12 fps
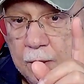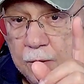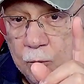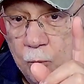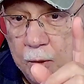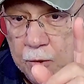
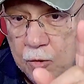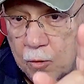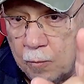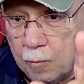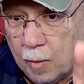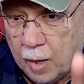you want your
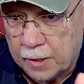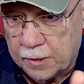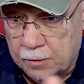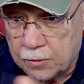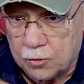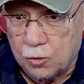
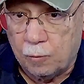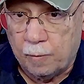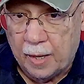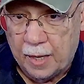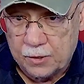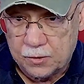monitor to
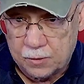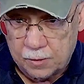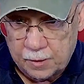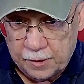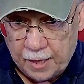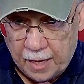match
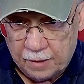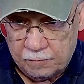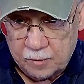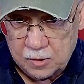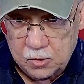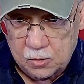that
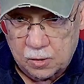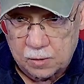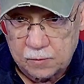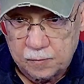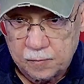result.